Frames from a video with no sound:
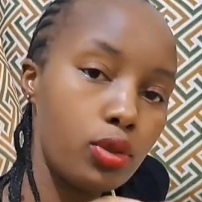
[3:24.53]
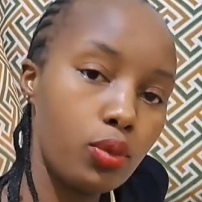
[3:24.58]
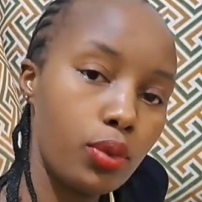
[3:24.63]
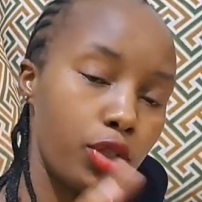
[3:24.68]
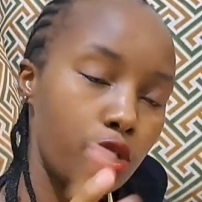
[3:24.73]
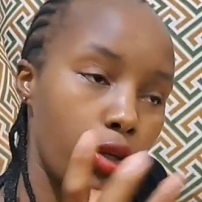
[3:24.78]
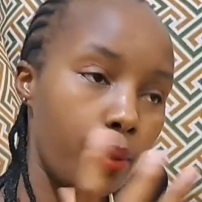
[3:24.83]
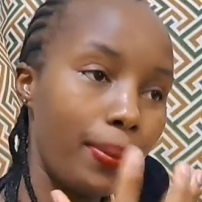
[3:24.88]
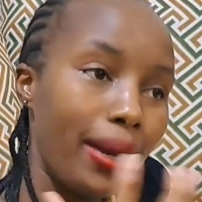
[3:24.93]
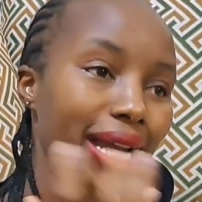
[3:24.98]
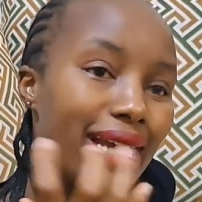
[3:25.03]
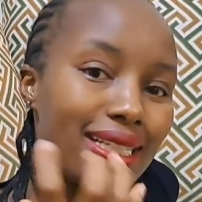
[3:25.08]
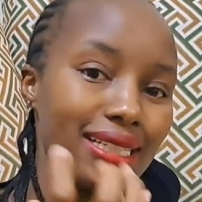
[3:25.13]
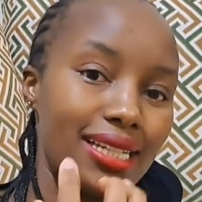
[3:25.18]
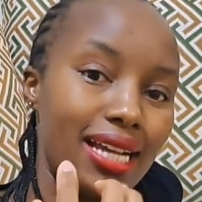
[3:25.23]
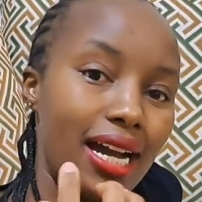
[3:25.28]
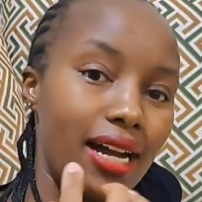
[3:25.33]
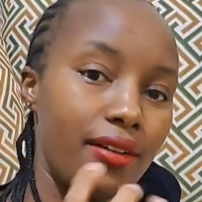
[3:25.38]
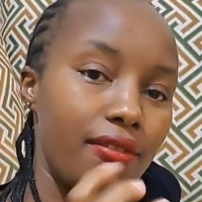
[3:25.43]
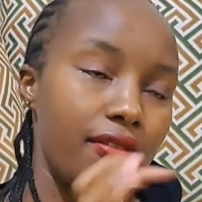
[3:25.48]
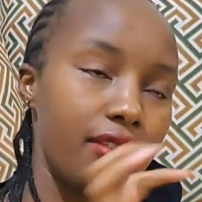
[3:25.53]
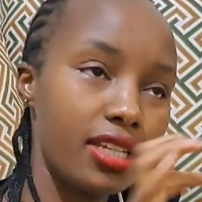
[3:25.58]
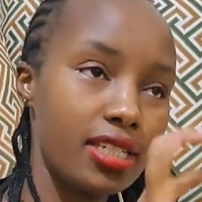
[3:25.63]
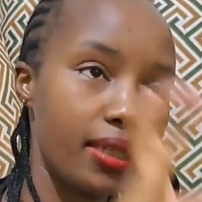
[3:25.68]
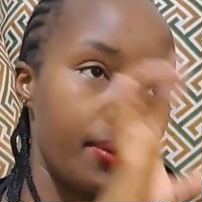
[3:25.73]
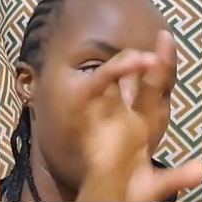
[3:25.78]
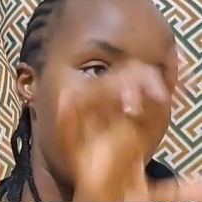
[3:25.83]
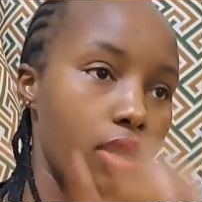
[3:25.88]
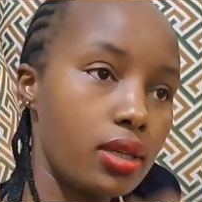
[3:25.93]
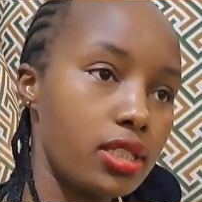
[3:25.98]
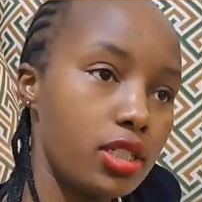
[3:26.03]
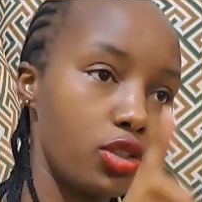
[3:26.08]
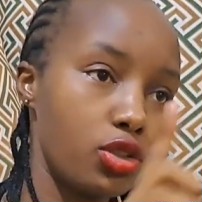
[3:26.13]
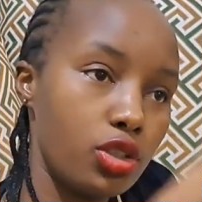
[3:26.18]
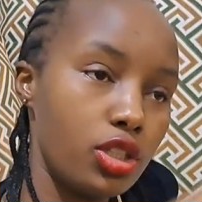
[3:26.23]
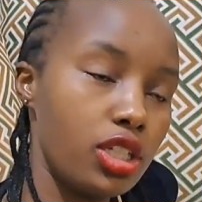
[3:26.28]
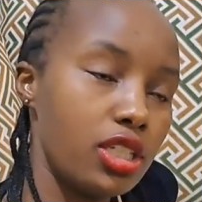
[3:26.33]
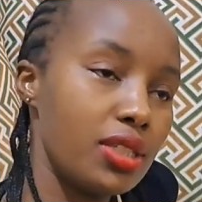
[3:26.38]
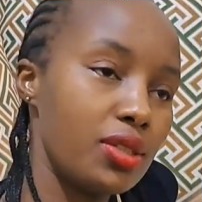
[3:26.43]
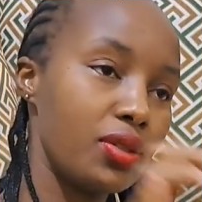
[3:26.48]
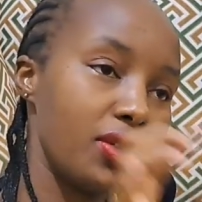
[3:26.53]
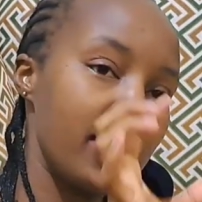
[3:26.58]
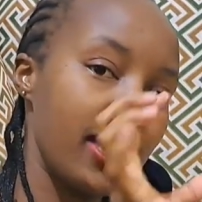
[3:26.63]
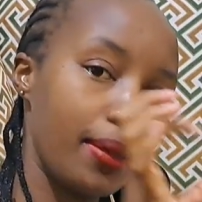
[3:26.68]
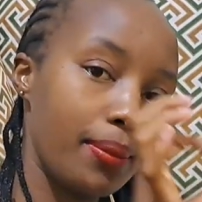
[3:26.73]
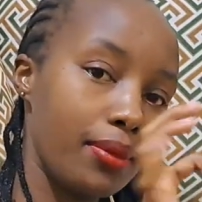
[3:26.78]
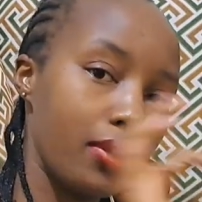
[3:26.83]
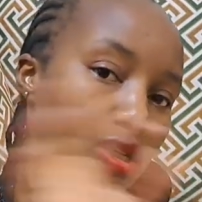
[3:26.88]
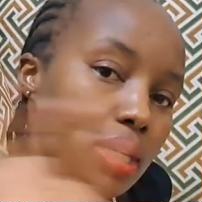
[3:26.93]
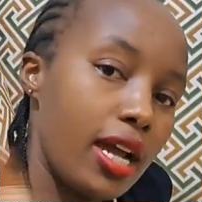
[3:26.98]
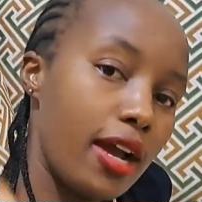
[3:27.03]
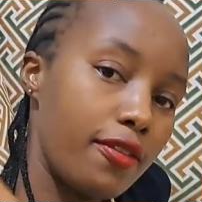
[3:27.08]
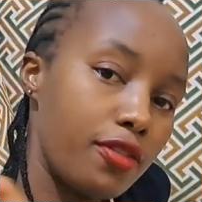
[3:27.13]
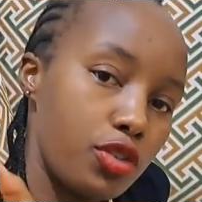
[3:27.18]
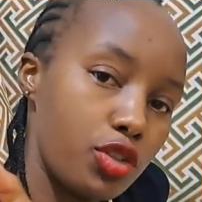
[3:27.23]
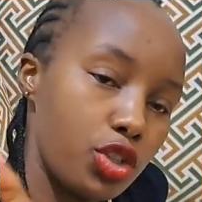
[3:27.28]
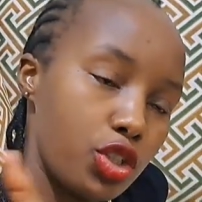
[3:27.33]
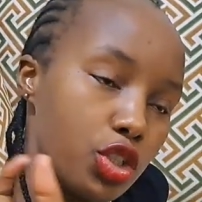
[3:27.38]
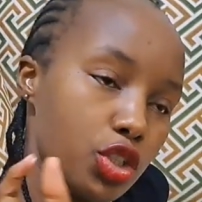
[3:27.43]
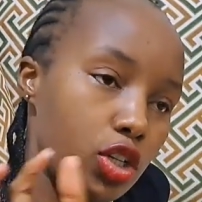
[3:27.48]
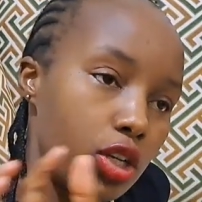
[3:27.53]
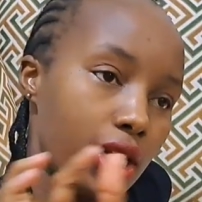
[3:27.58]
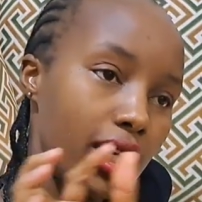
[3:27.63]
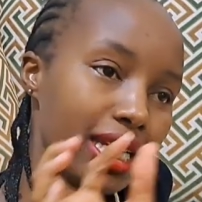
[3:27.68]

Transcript: When you're buying Dove, there's a box that is written Dove Original.